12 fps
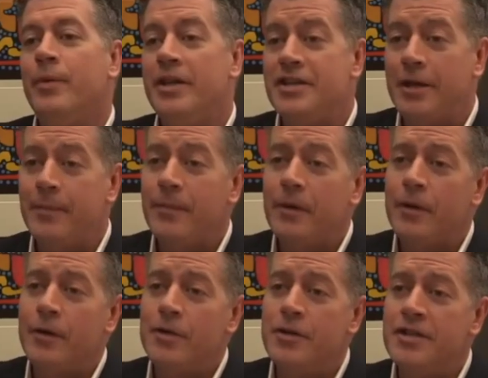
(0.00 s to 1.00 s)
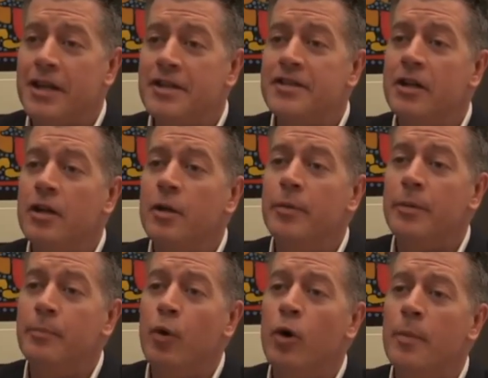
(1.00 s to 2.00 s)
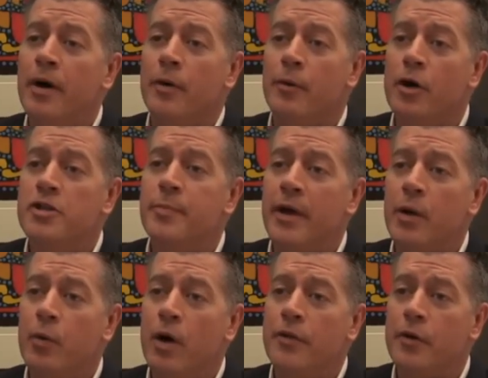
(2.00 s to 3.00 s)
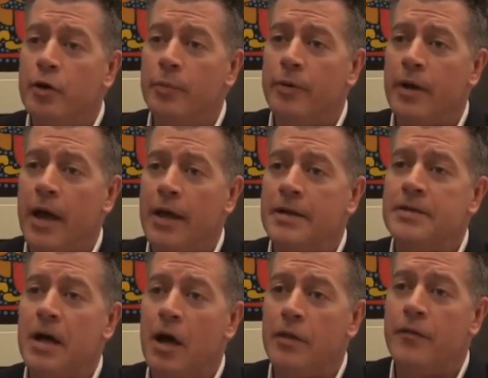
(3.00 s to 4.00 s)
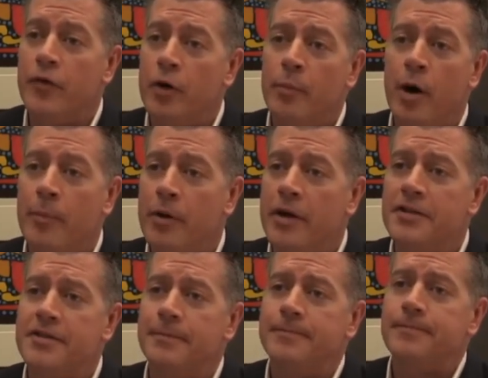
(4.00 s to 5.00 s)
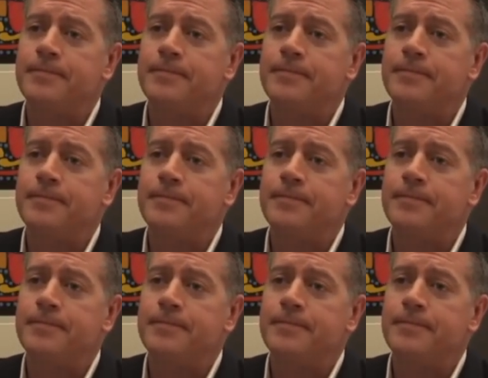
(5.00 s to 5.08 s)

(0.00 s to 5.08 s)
Peter, could you tell us a little bit more about Rosebank Wealth Group and how the firm operates?